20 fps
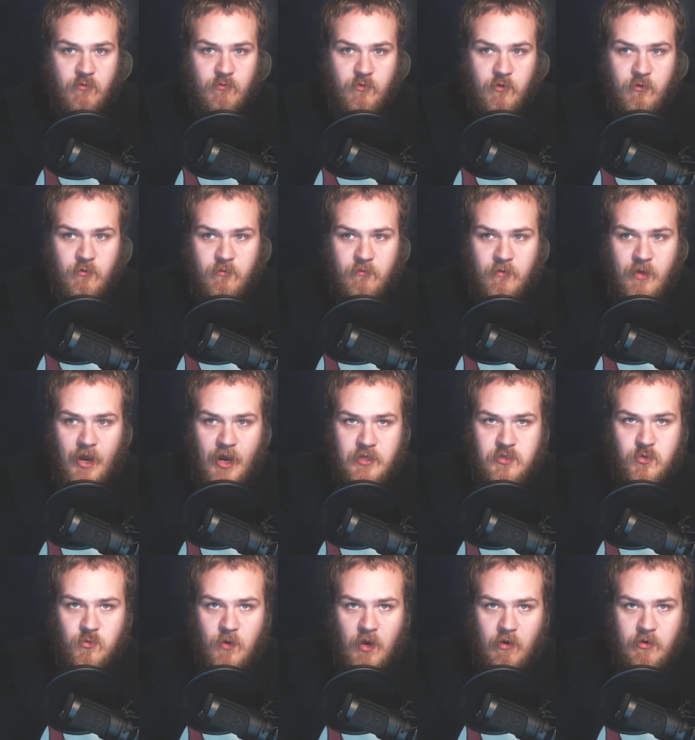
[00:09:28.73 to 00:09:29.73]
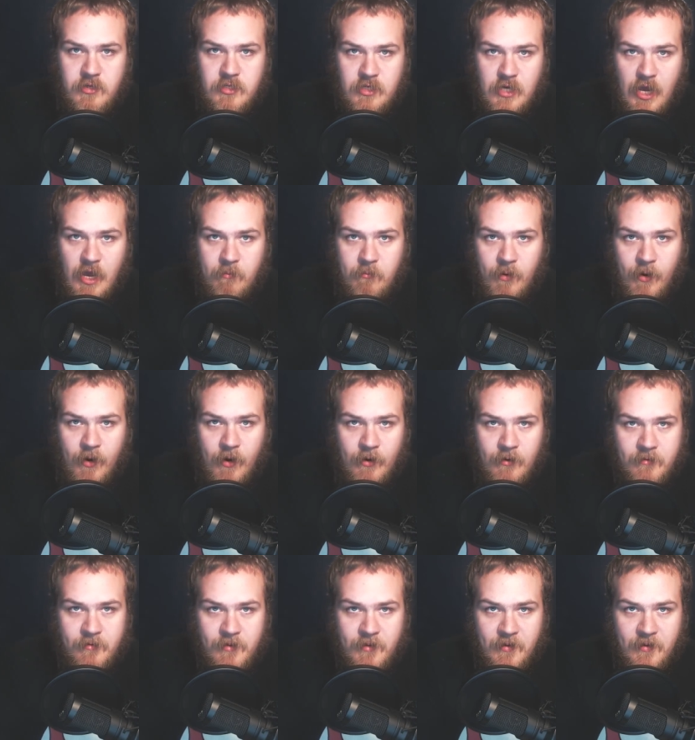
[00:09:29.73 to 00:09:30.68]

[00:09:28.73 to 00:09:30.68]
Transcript: food, ask Rowdy Scott Bear